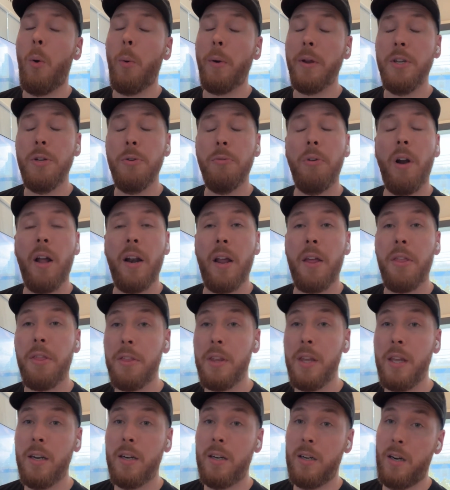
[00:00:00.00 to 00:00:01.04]
We do run a
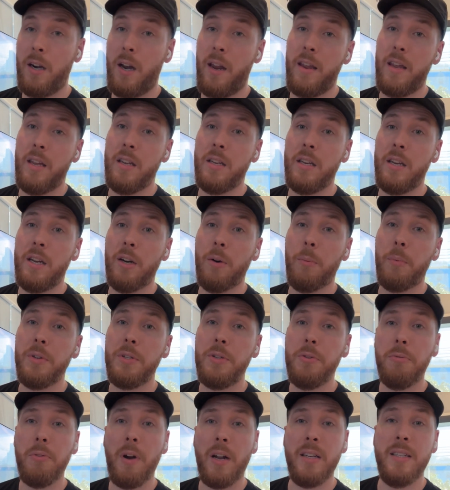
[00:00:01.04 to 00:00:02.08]
theater in here. We
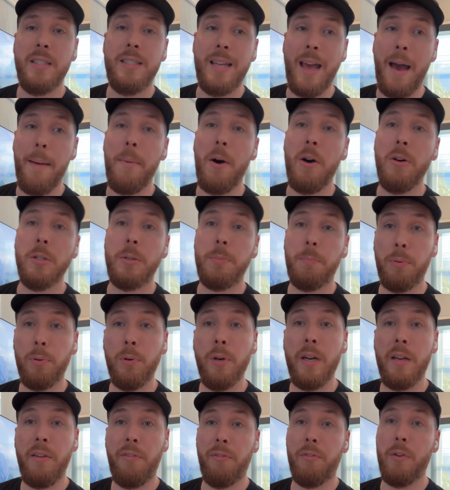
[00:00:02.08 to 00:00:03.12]
do run demos
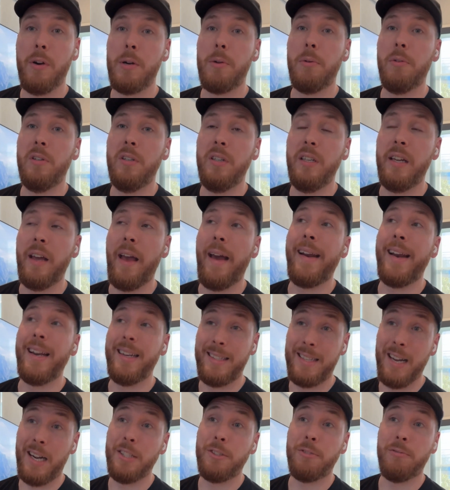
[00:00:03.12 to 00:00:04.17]
pretty frequently, and
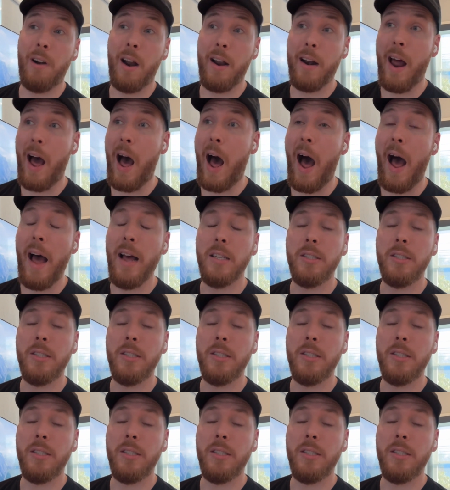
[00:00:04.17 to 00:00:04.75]
it does run hot.